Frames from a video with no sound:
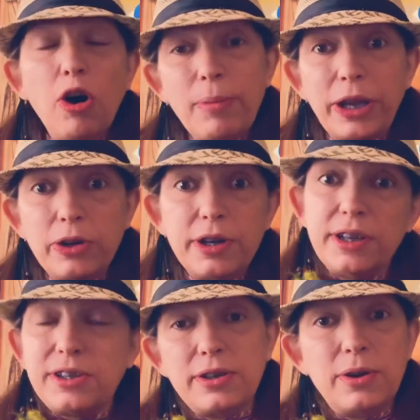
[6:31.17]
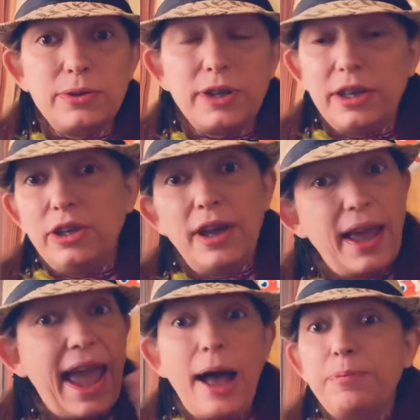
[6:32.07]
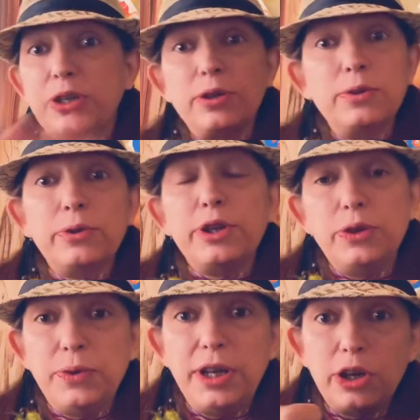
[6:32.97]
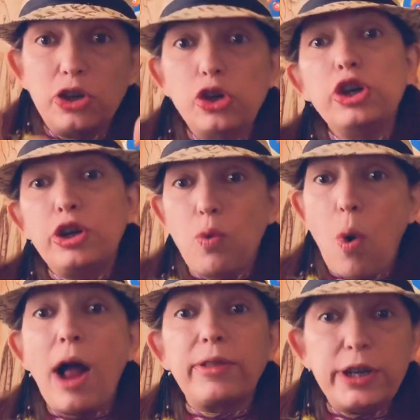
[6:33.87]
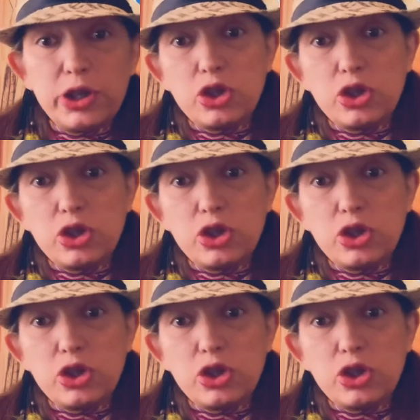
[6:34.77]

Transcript: Oh my goodness, you need a good quality,